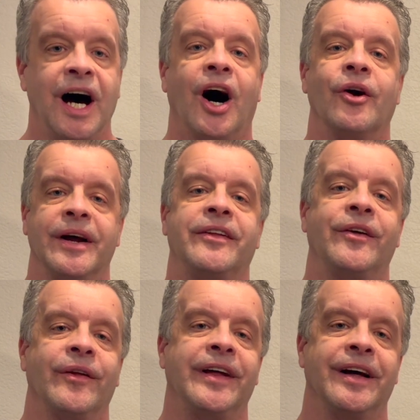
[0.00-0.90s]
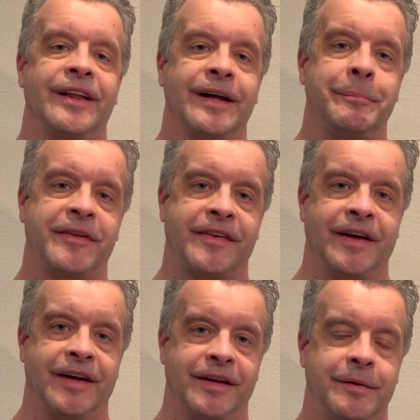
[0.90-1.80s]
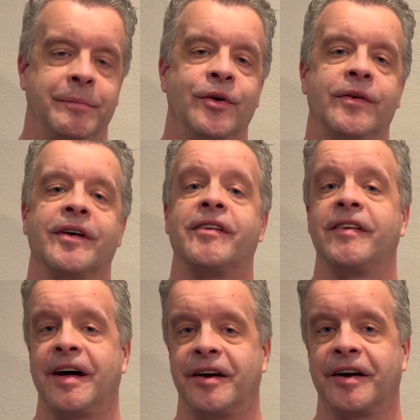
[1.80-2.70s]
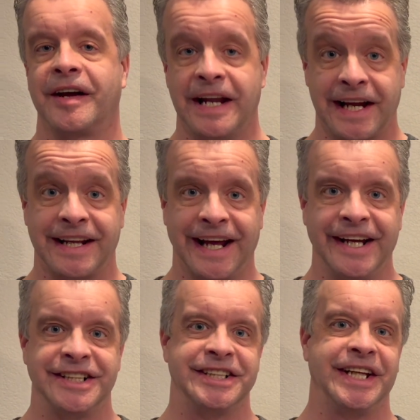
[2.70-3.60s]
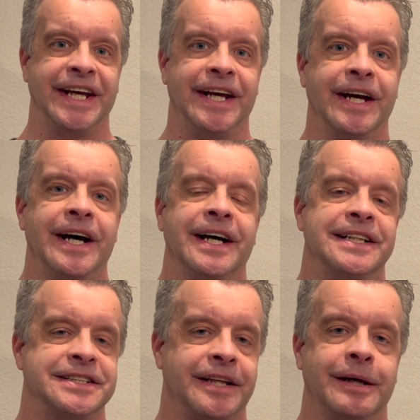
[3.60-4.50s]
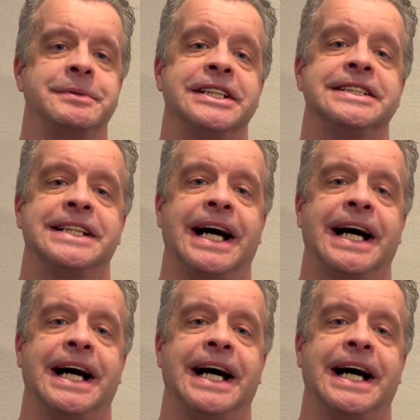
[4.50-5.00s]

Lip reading: All right, so the Elipson Music Center Connect HD is Elipson's